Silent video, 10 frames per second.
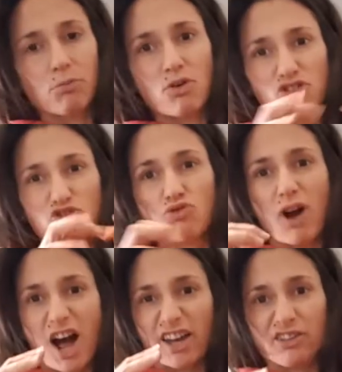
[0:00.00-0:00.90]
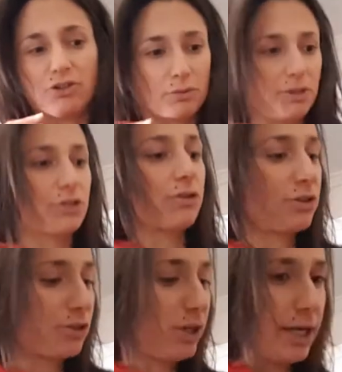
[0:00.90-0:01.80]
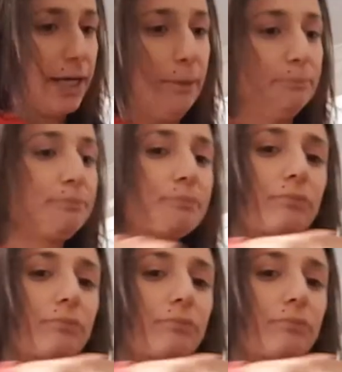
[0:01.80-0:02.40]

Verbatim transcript: more dry your mixer is gonna come.